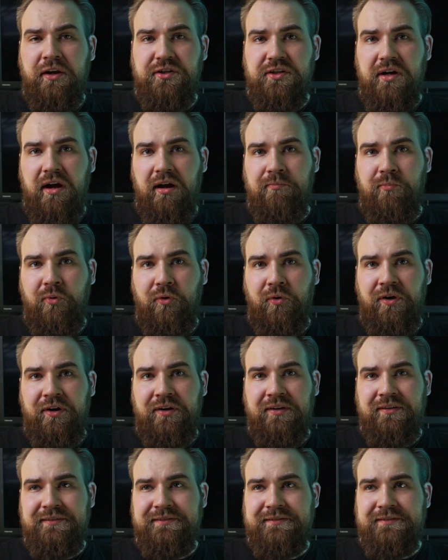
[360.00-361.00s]
chalkboard
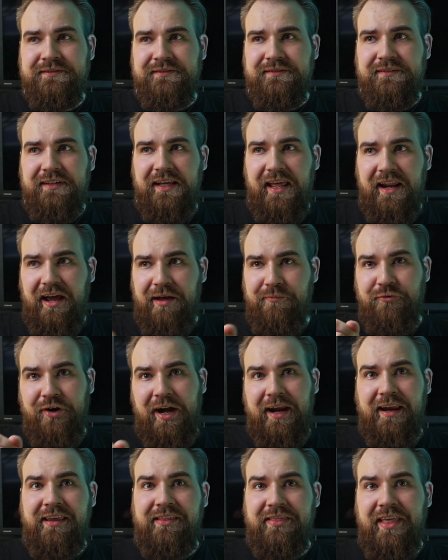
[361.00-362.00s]
and I'm
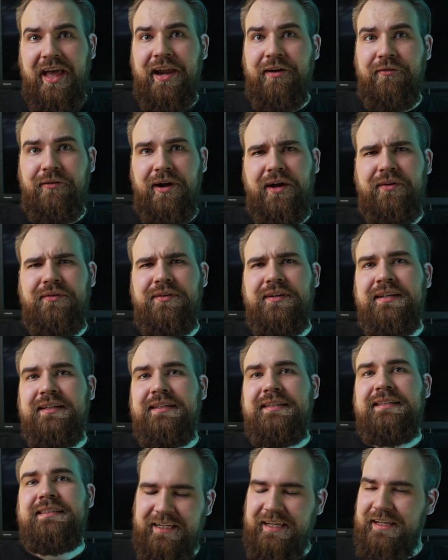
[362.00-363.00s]
dragging that around.
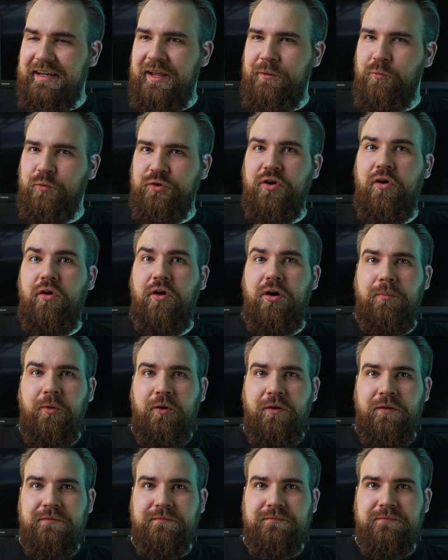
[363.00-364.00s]
It was horrible.